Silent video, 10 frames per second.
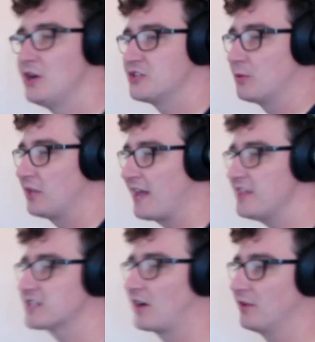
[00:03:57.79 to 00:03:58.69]
So you want to get
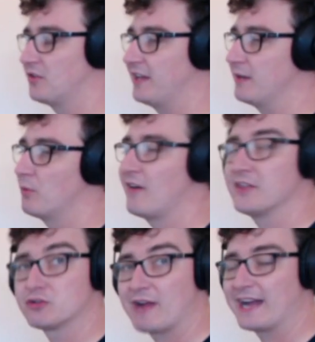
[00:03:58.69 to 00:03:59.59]
this kind of thing
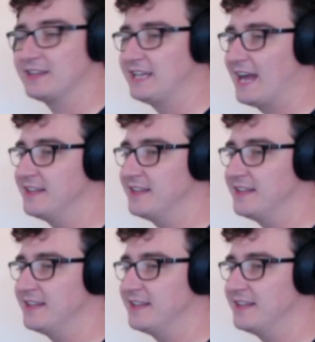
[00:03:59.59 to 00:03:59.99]
without the drag at the